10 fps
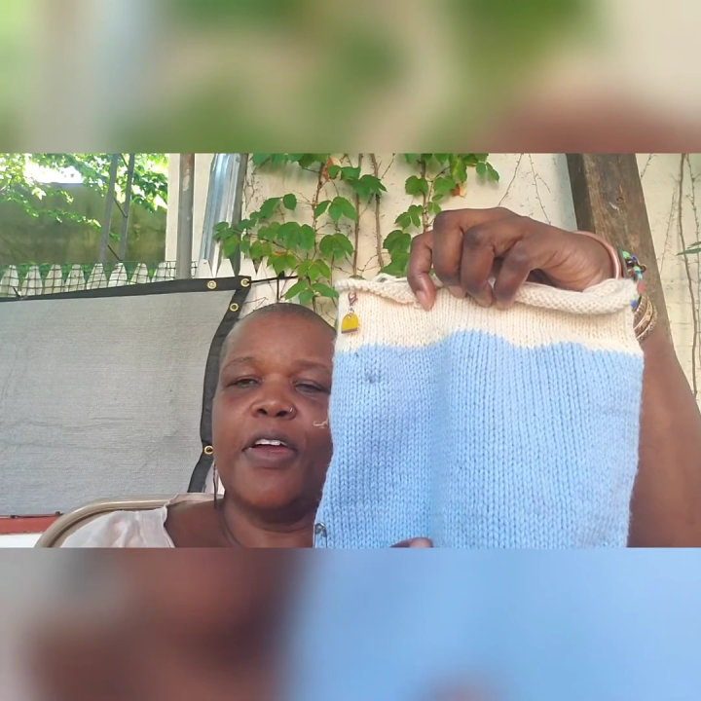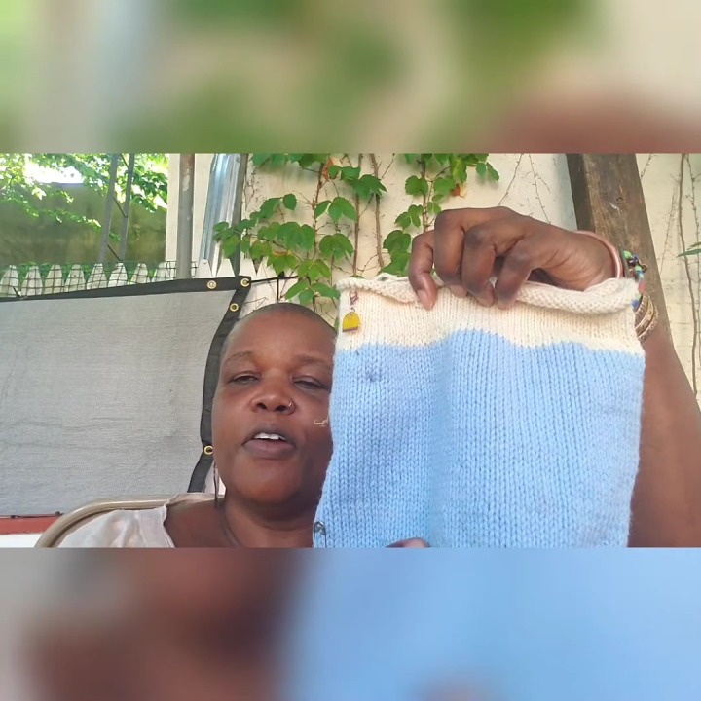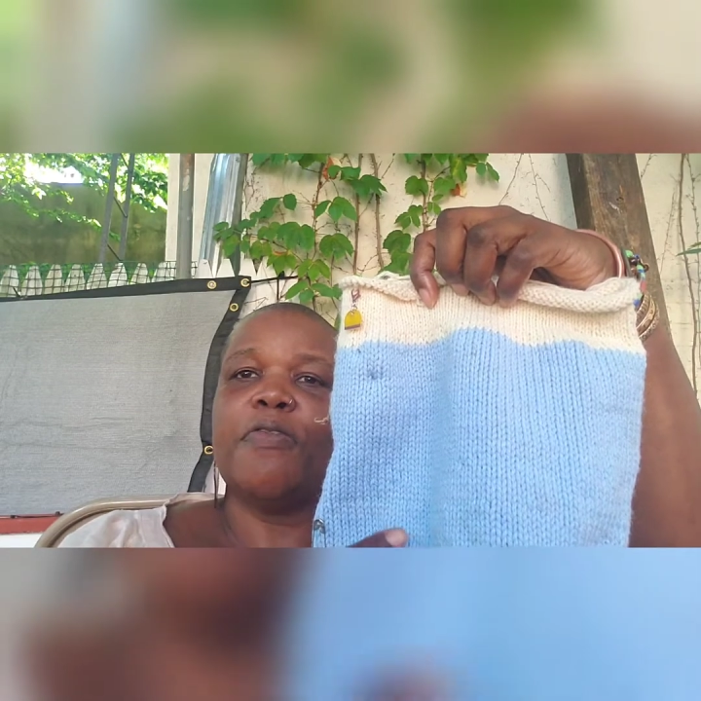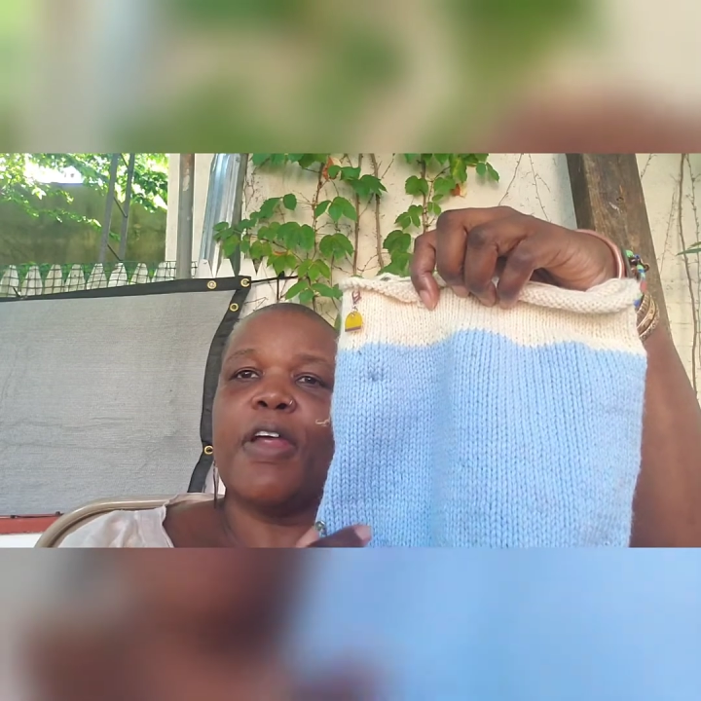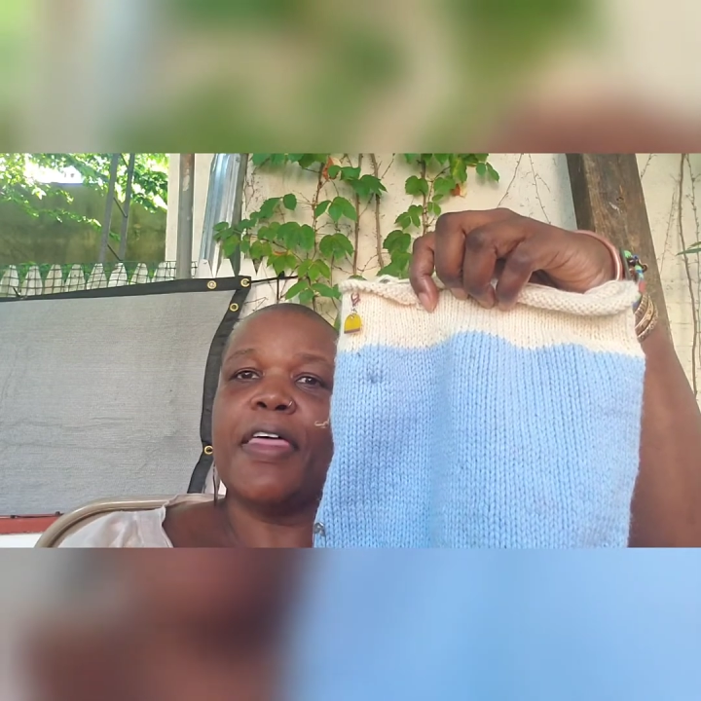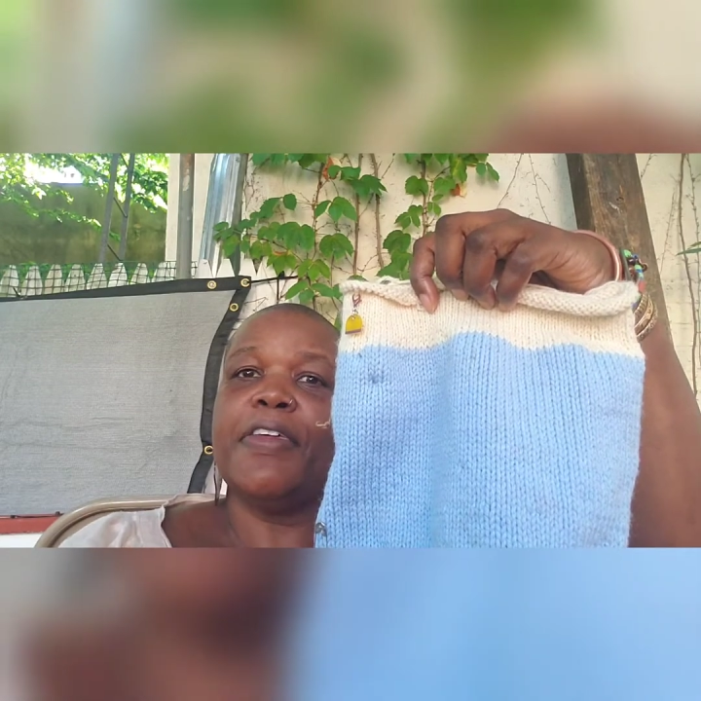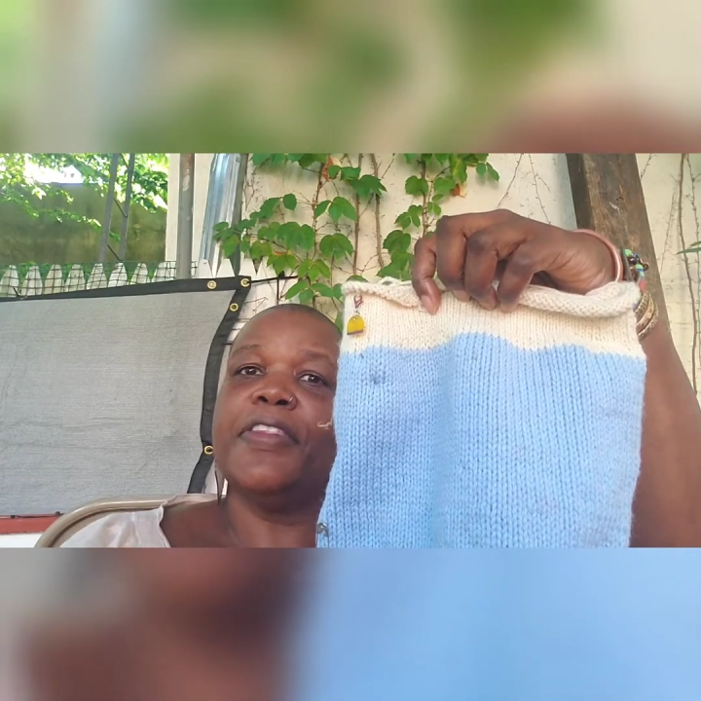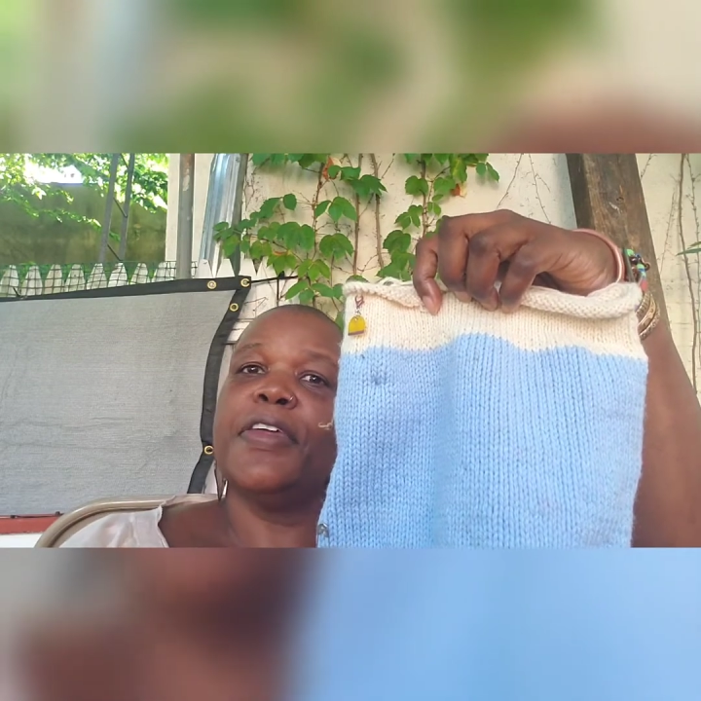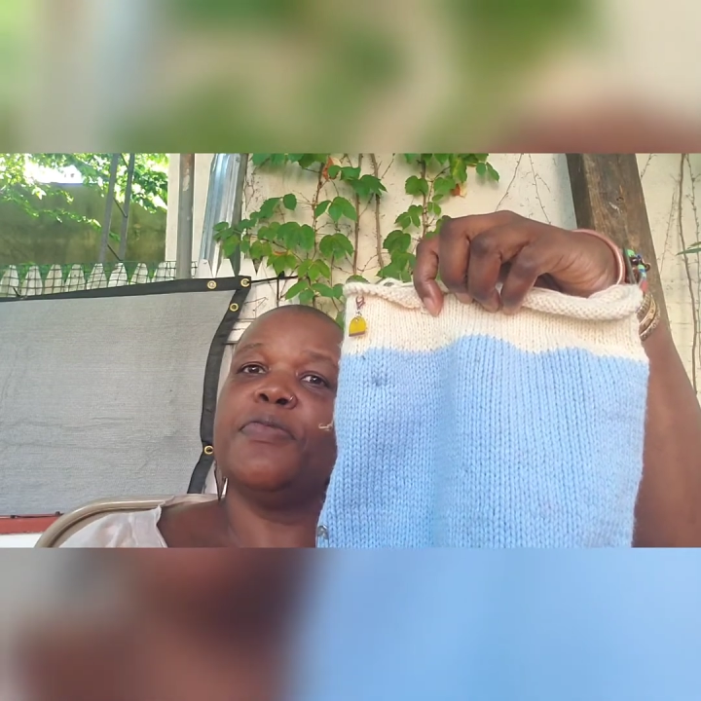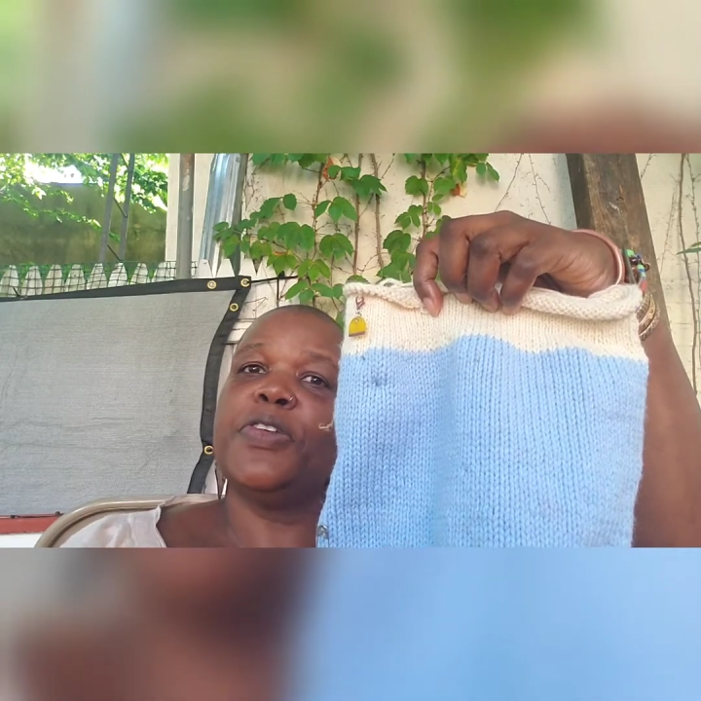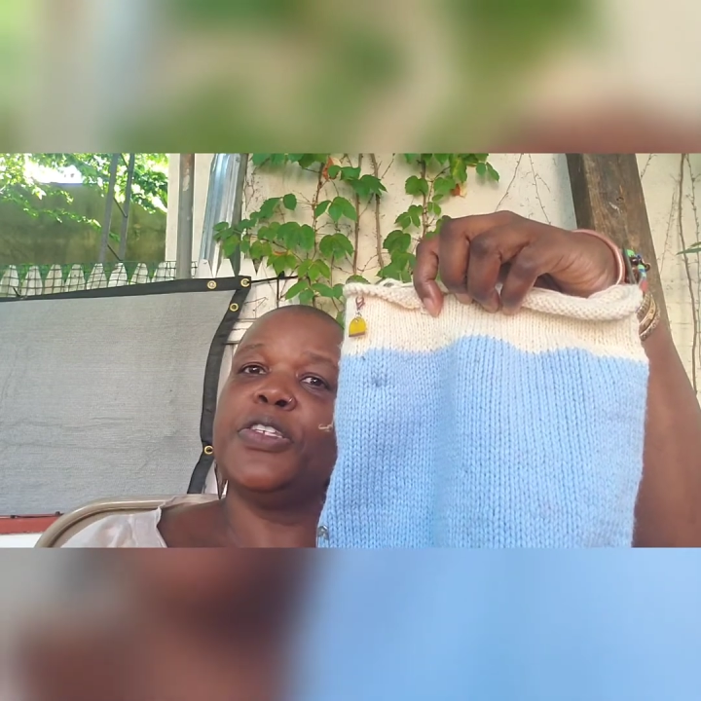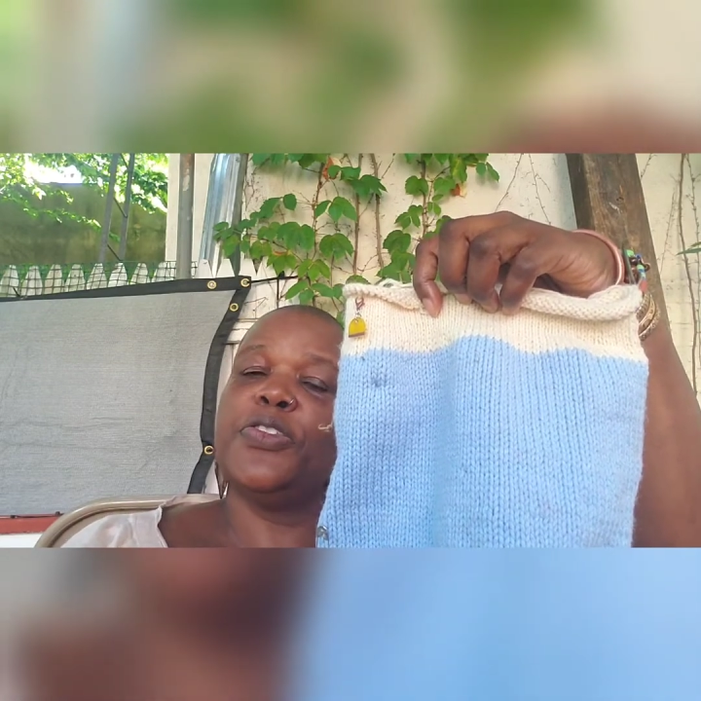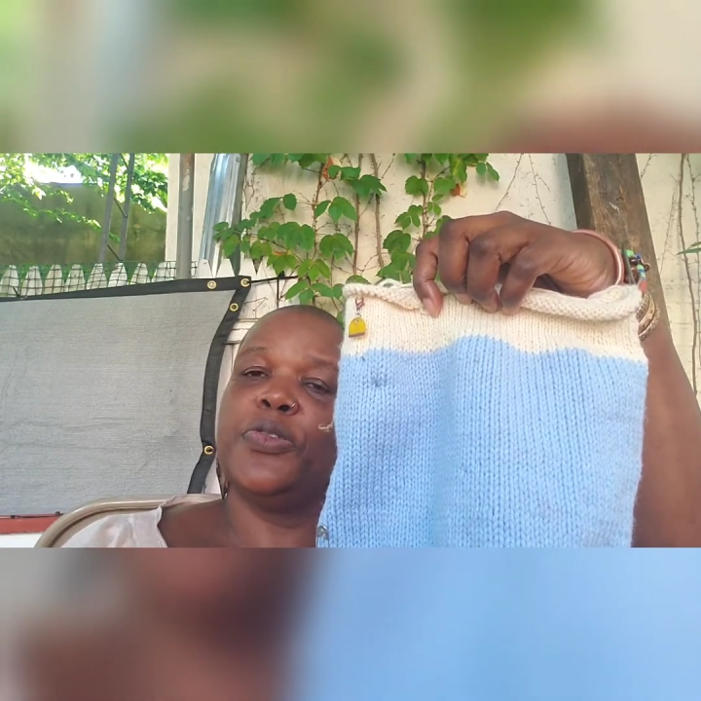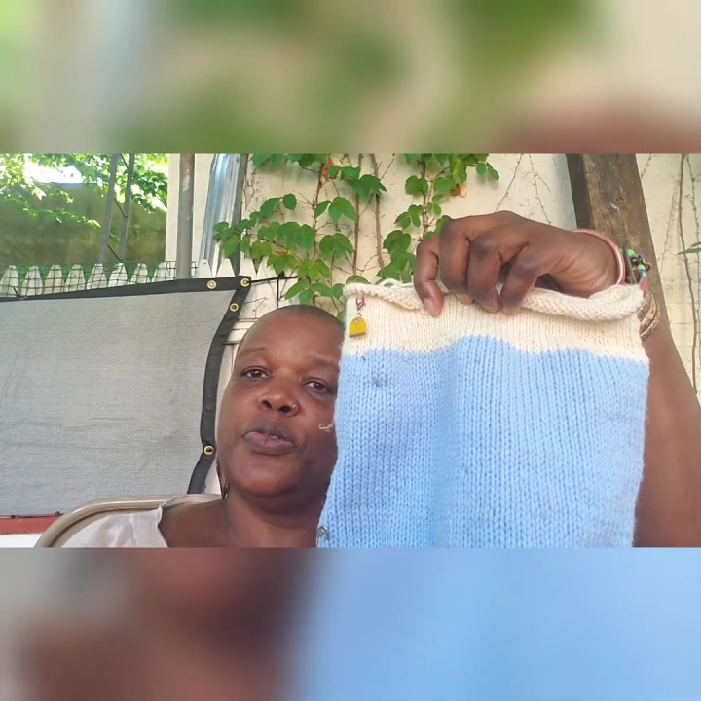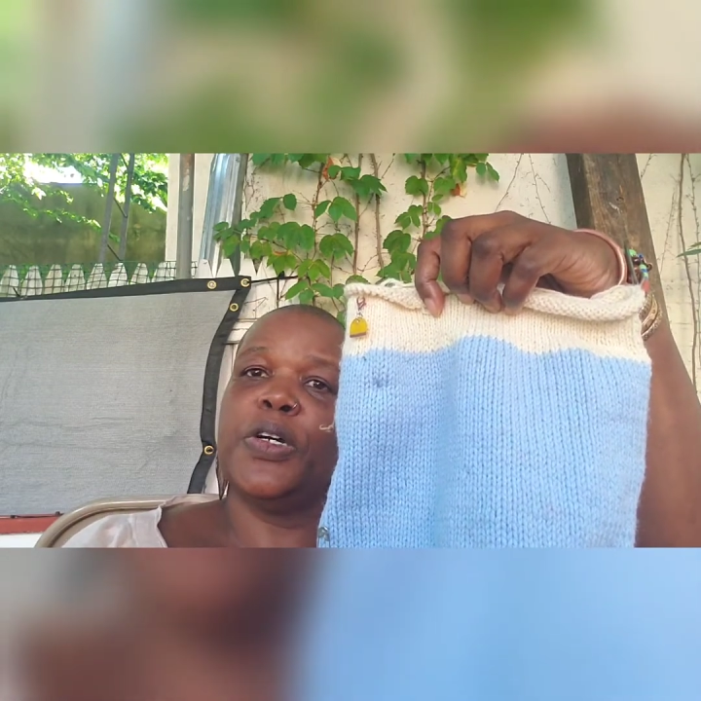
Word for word: rather than redo